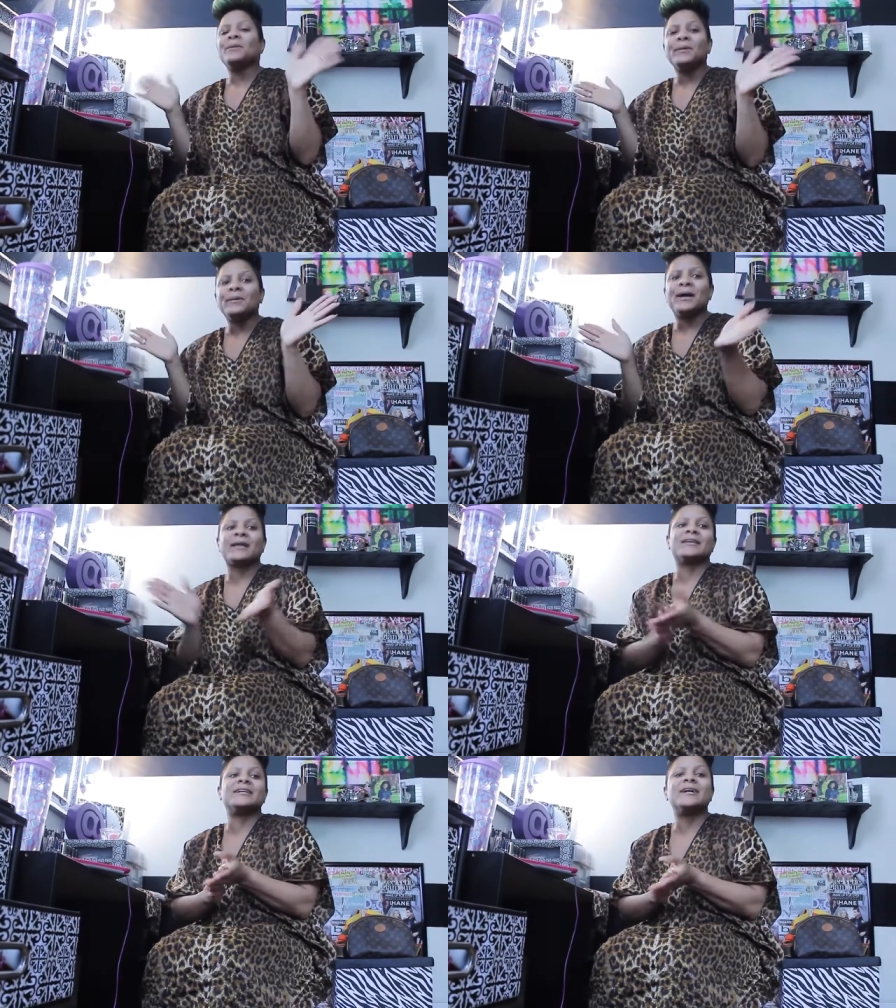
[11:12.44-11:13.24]
Ooh,
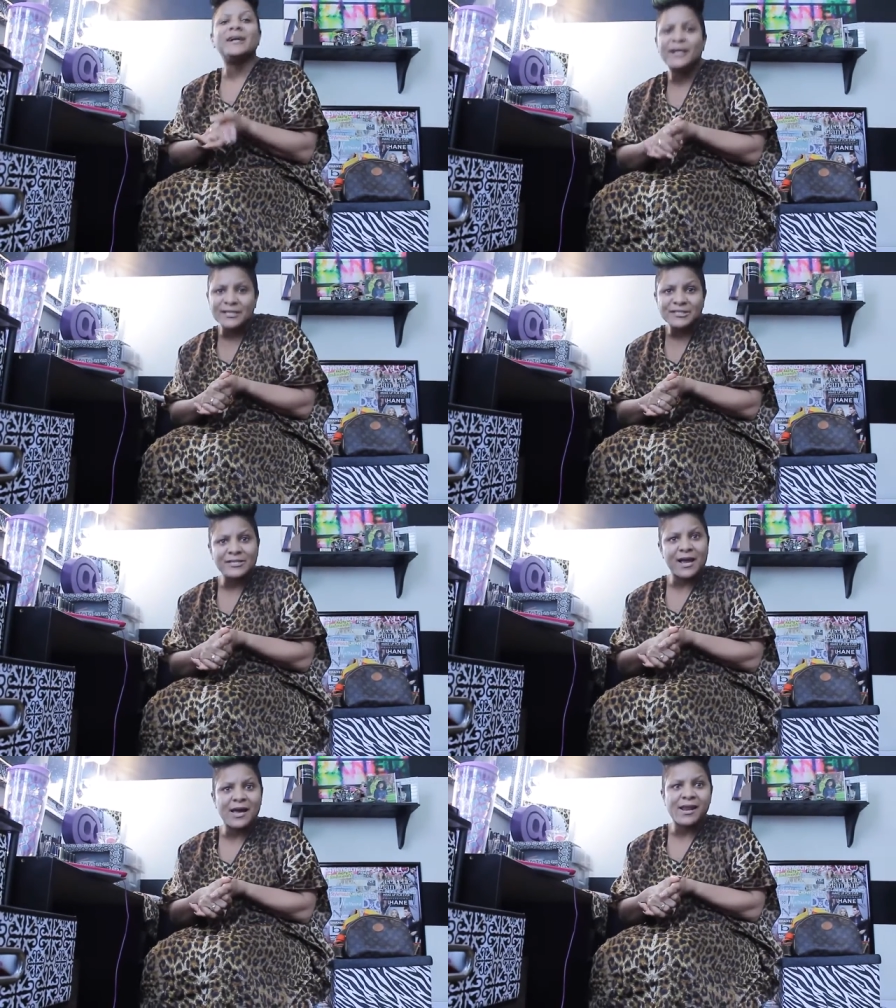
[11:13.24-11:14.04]
give her a
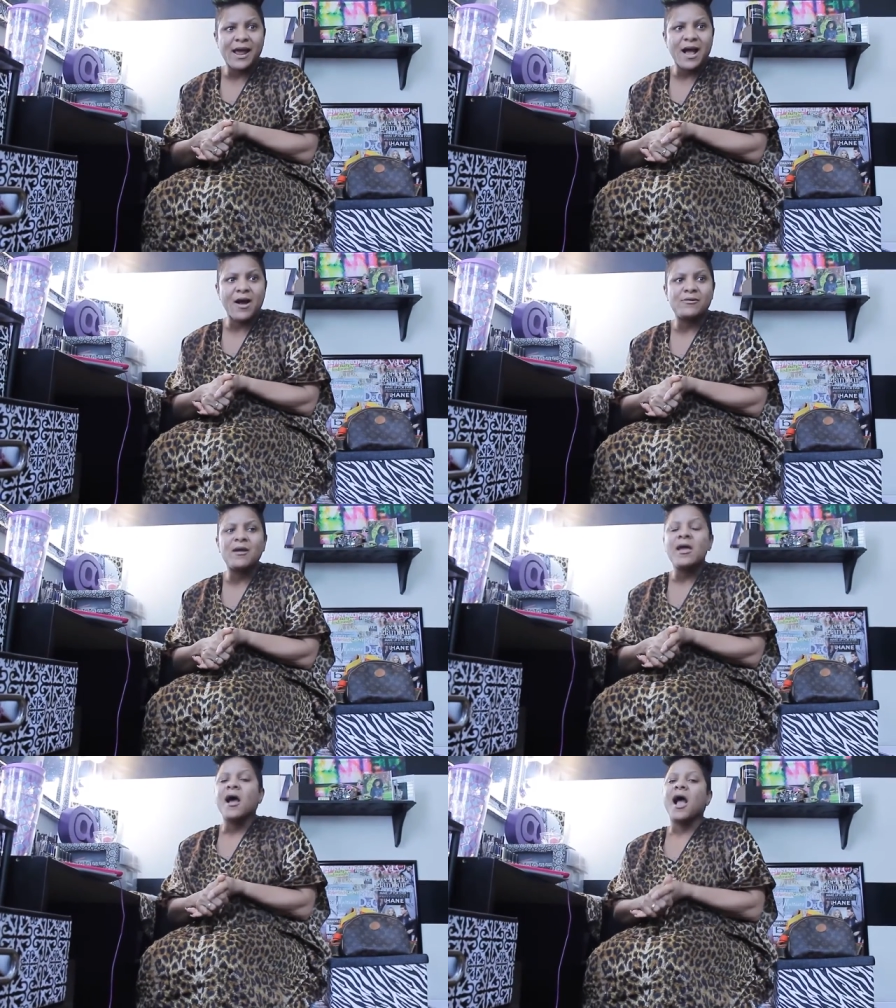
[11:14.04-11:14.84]
shout out.
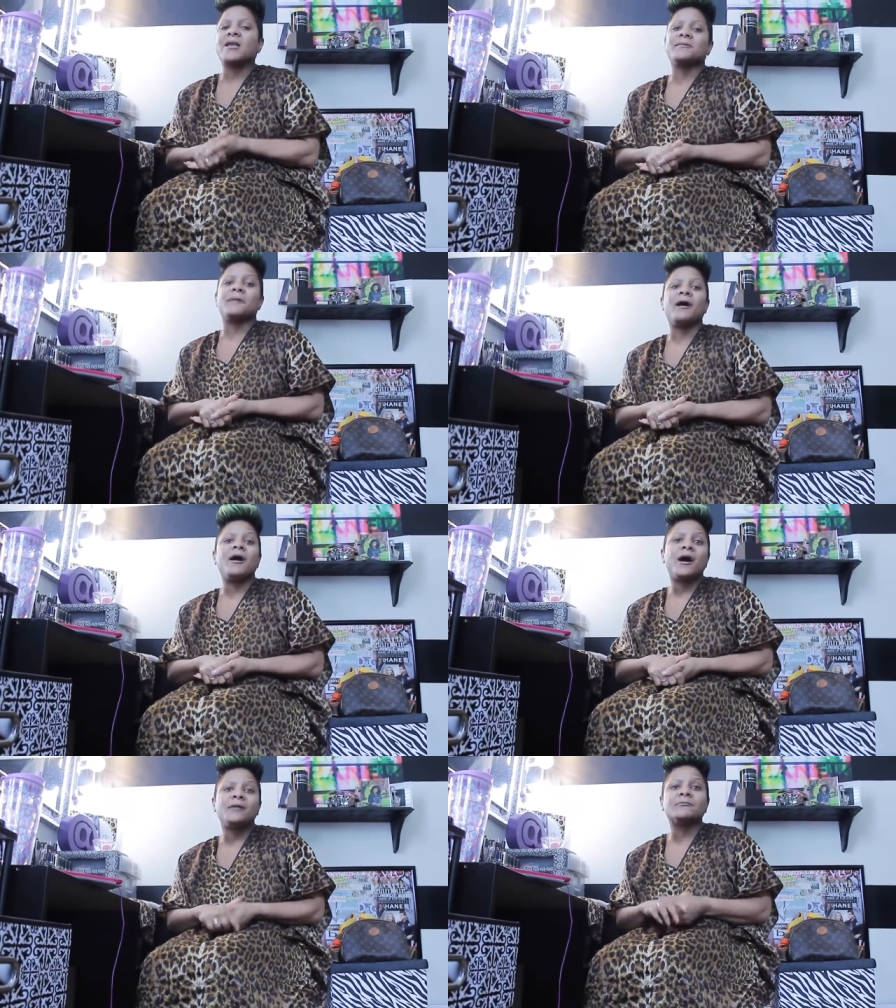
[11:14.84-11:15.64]
I give my
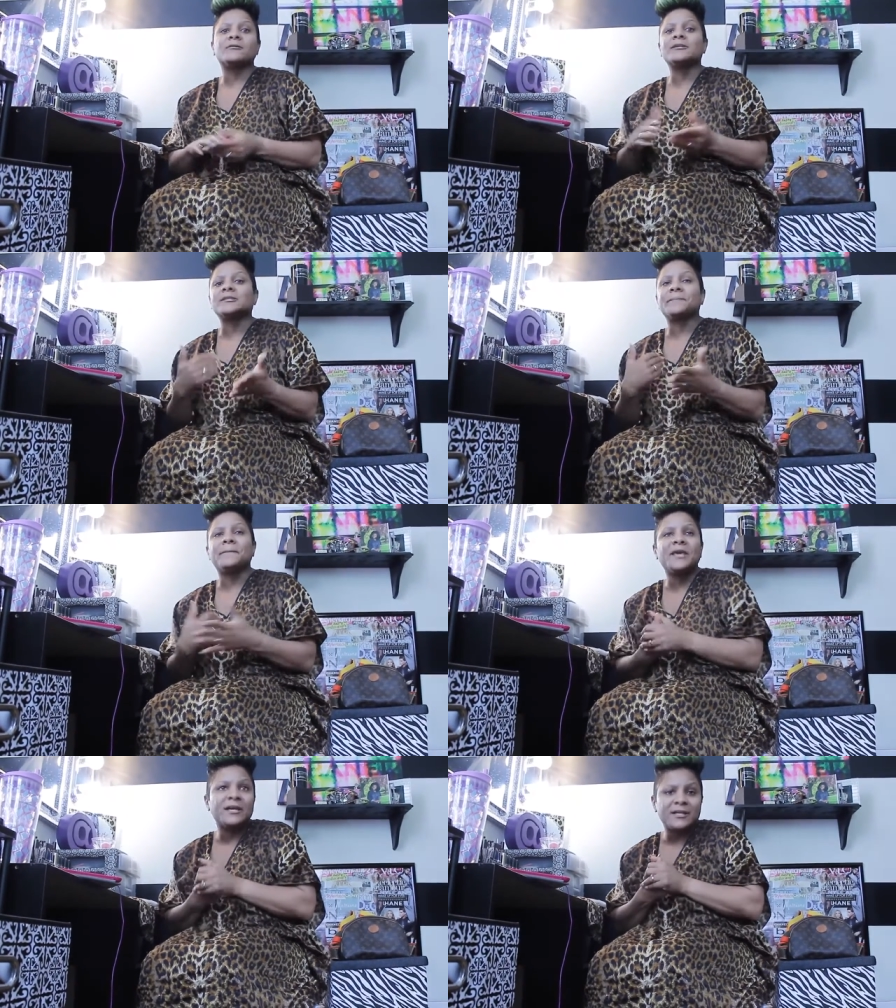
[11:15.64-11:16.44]
homegirl
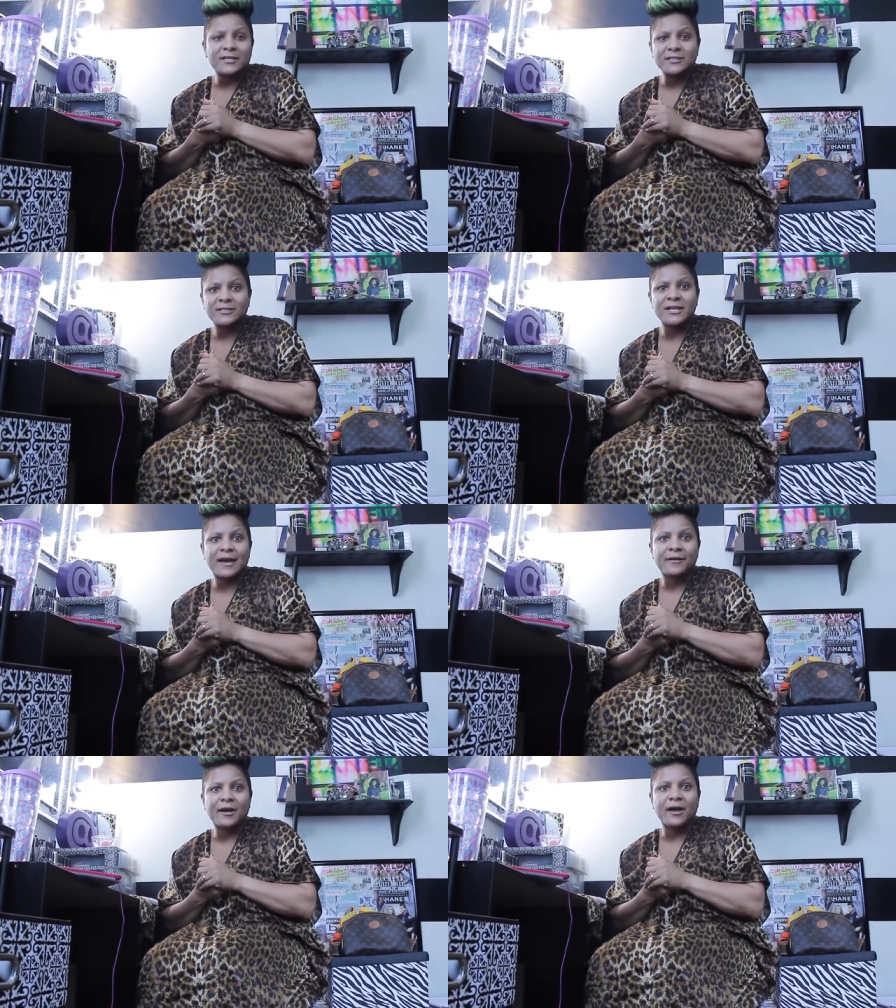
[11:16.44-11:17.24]
Damika a
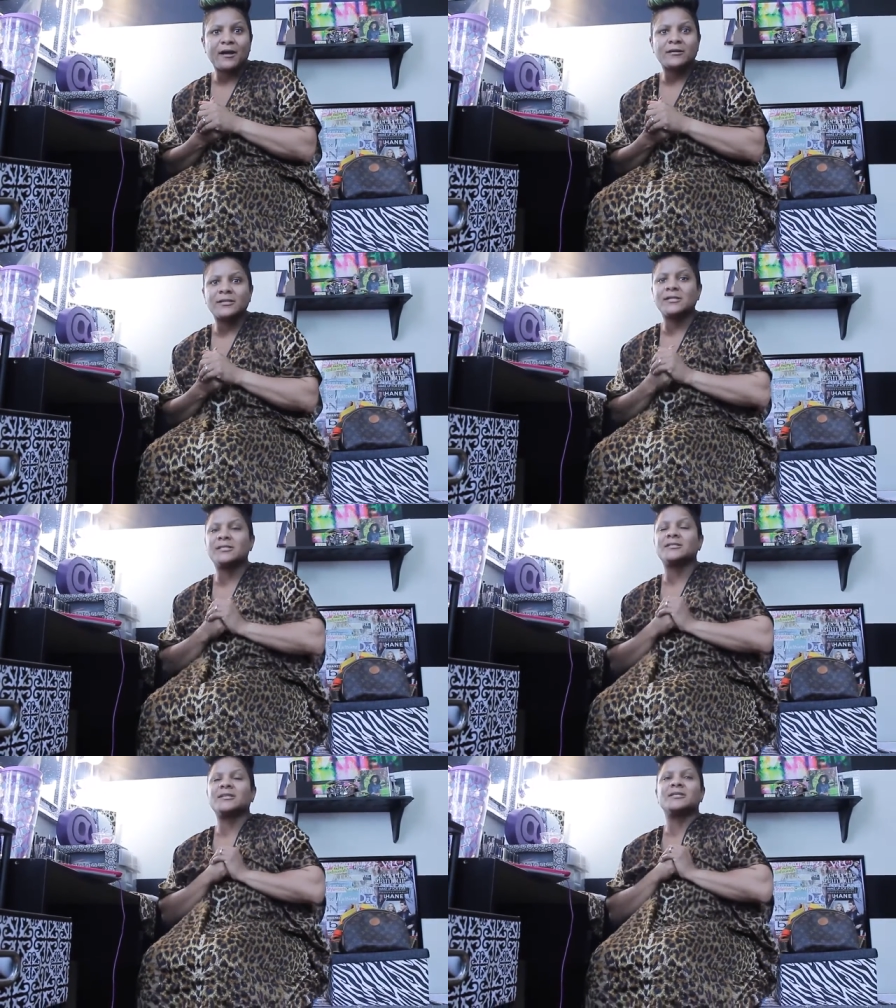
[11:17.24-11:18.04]
shout out
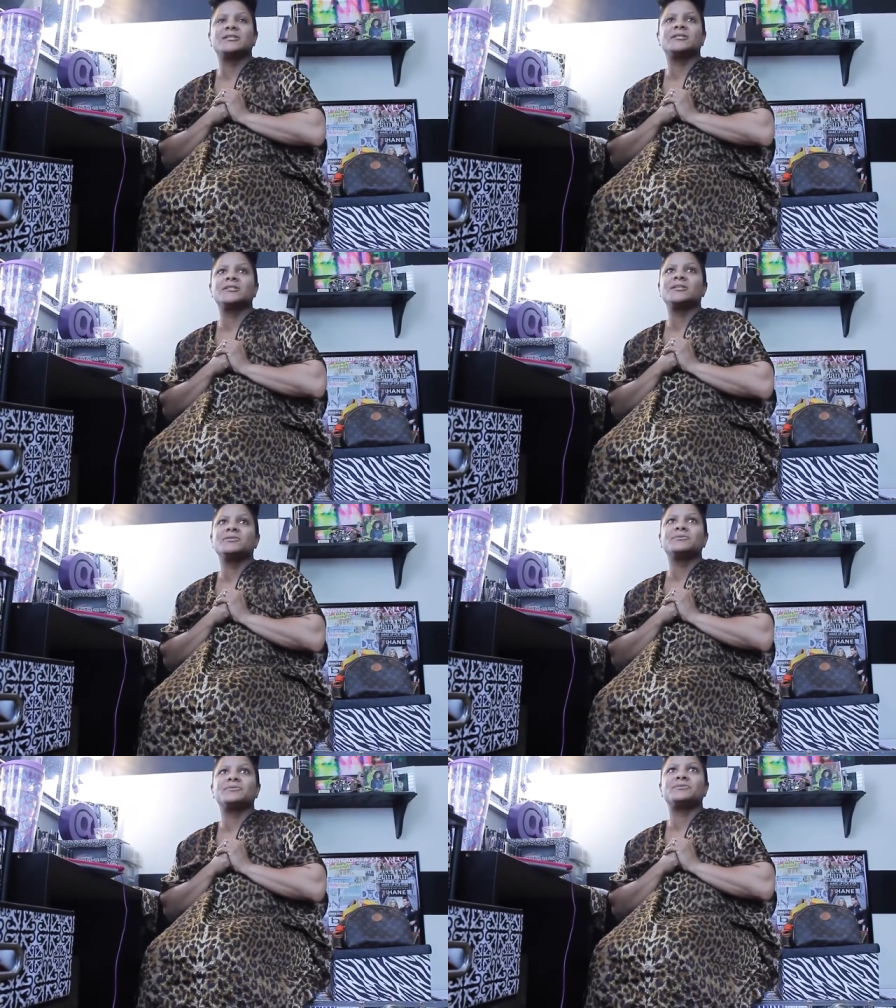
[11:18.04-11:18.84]
because she
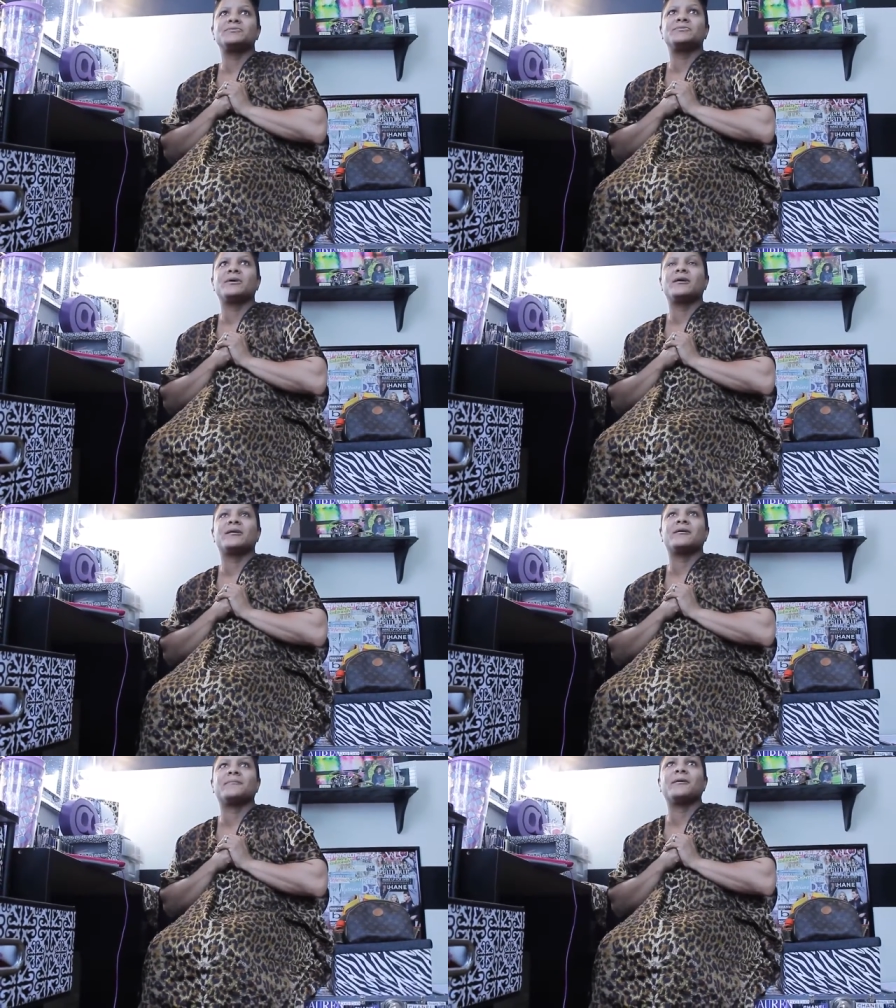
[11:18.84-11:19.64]
used to,
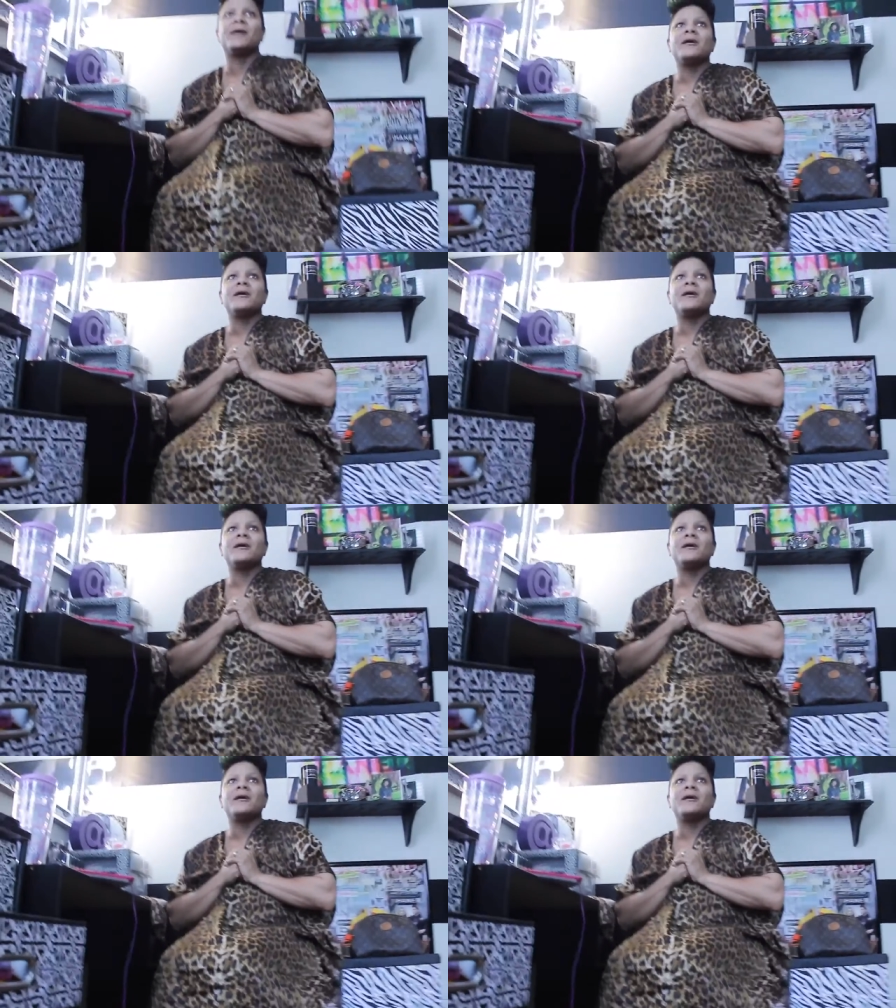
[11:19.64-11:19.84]
um,